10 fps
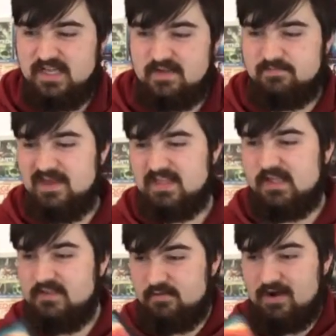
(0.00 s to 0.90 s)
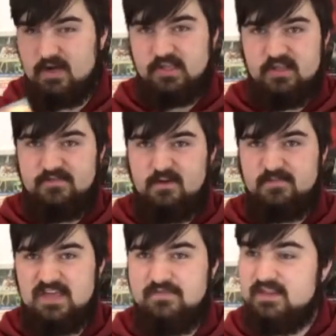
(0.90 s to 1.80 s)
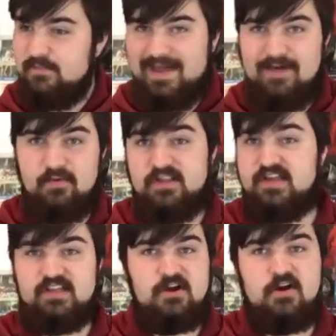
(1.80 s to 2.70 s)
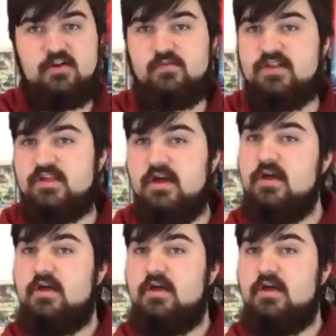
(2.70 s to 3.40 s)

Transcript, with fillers: like basically throughout all these films, even the bad ones, like the Cars ones,